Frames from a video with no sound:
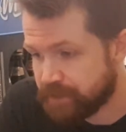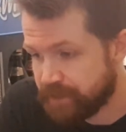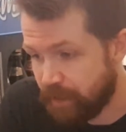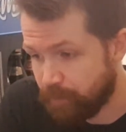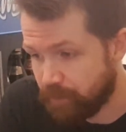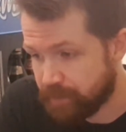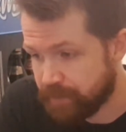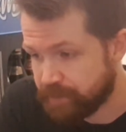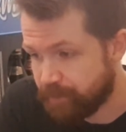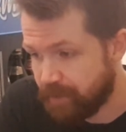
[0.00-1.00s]
Sternburg
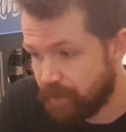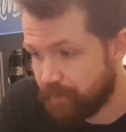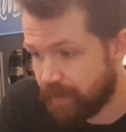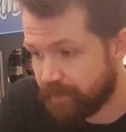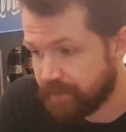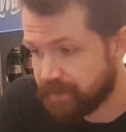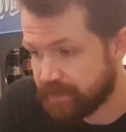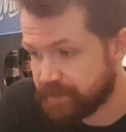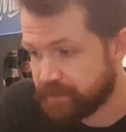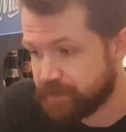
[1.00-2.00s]
is a beer brand that
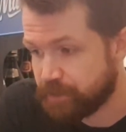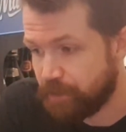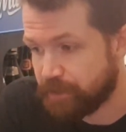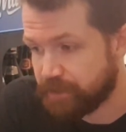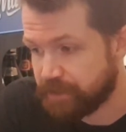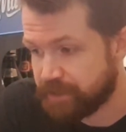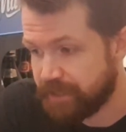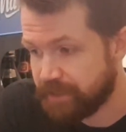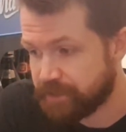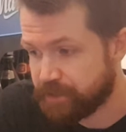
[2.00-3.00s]
has its largest
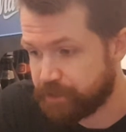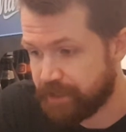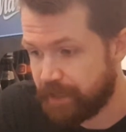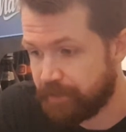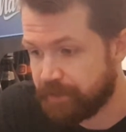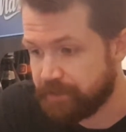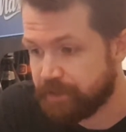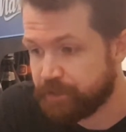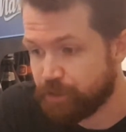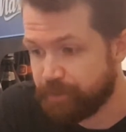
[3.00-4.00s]
sales share
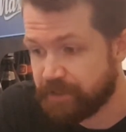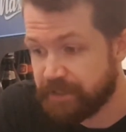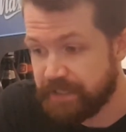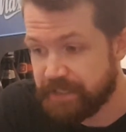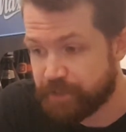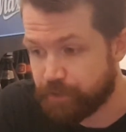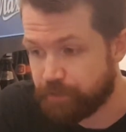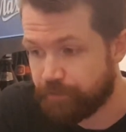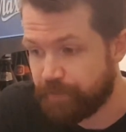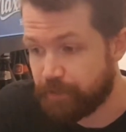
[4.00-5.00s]
in Germany's
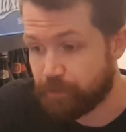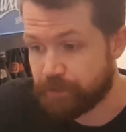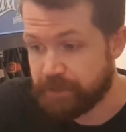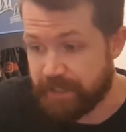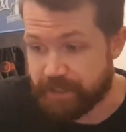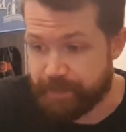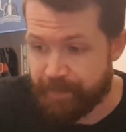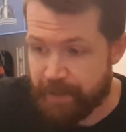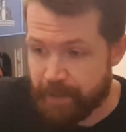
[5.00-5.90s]
eastern federal states.